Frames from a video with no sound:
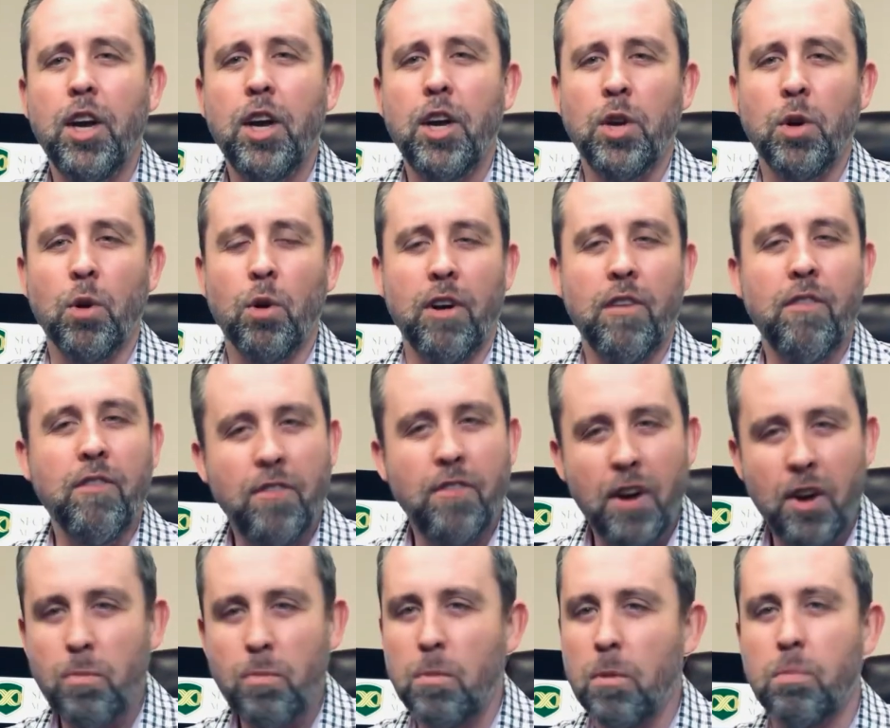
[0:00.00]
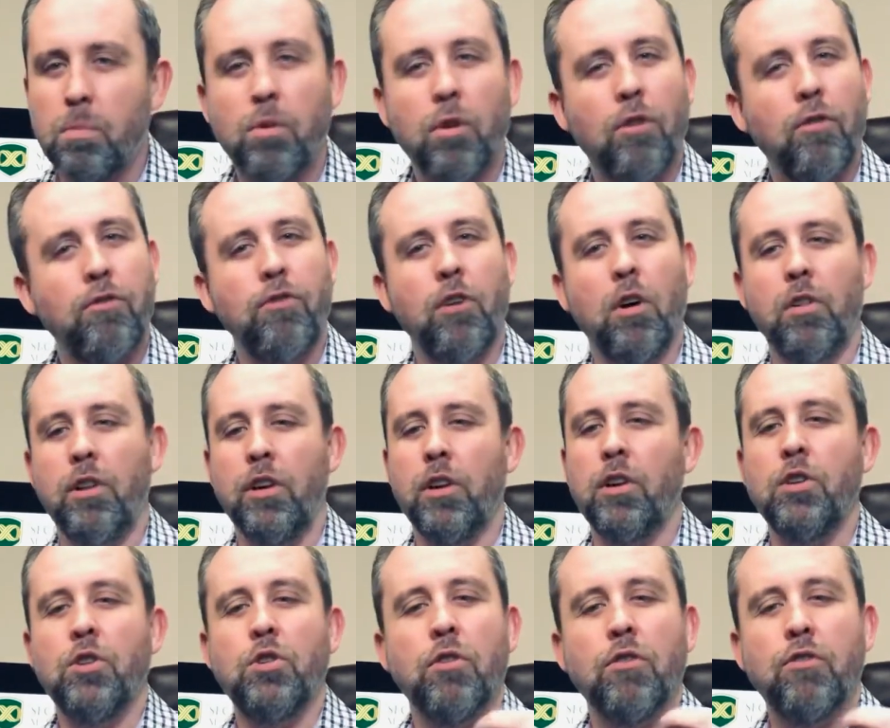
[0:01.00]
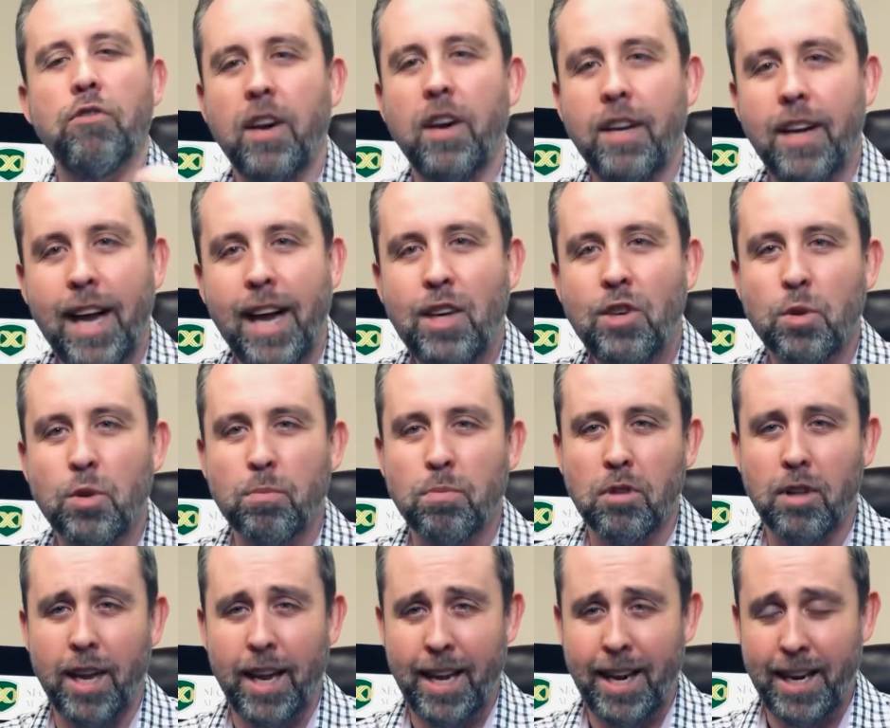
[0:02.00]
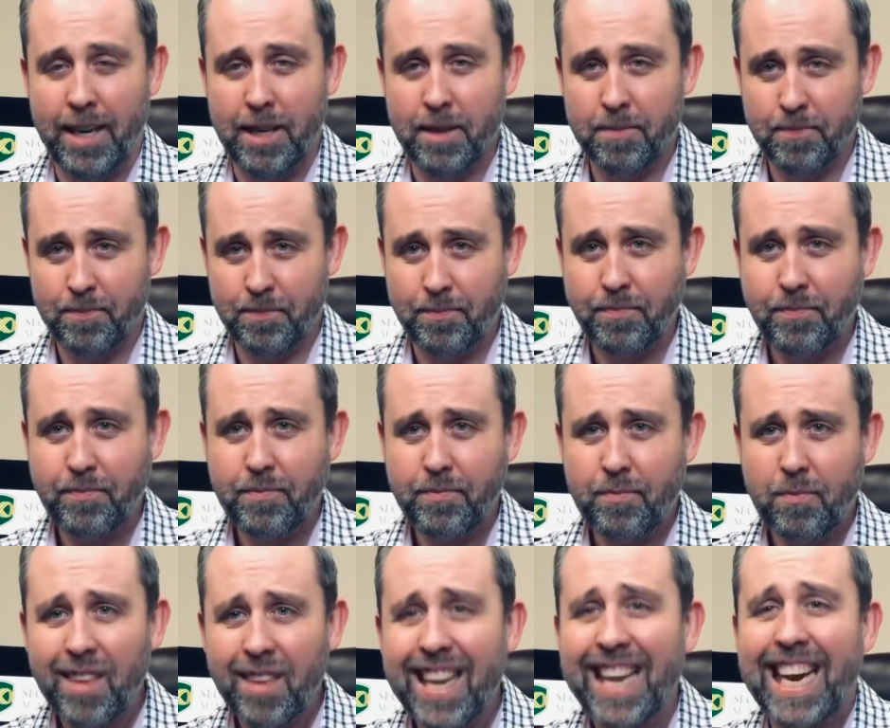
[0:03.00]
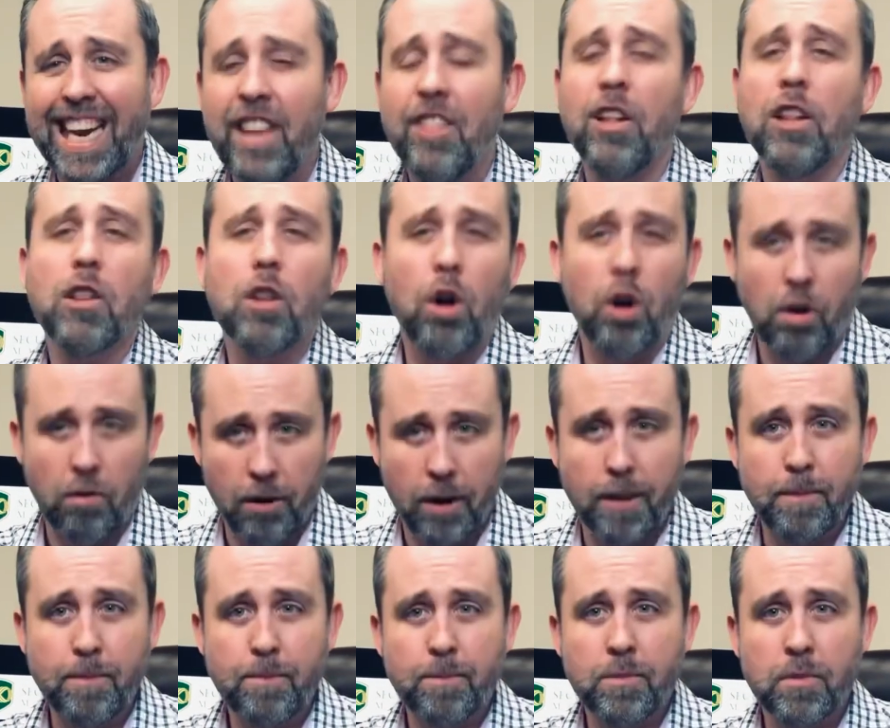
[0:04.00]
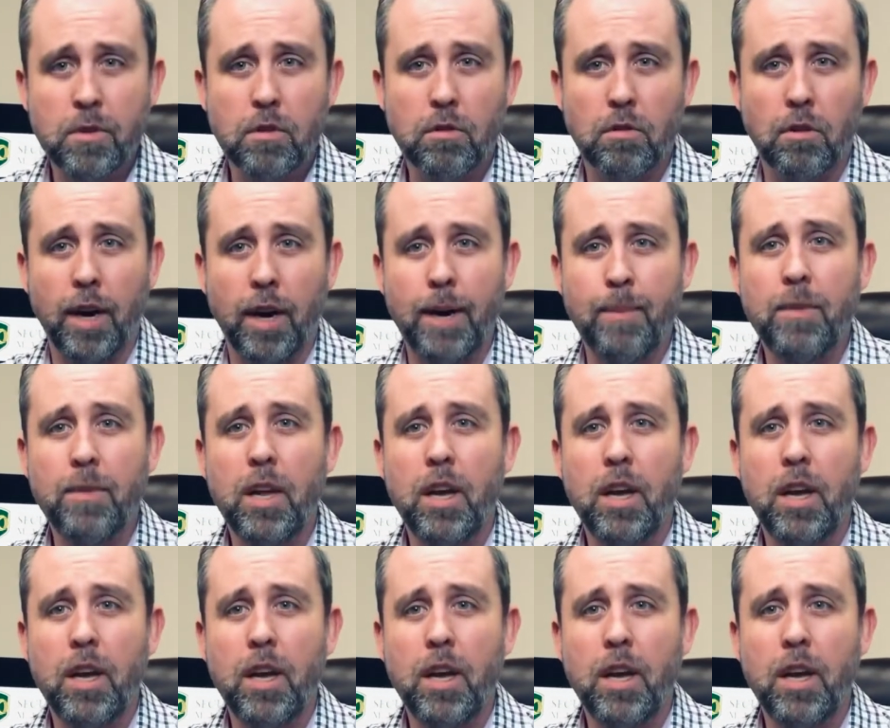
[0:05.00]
your investment portfolios, your financial planning in the long run, right?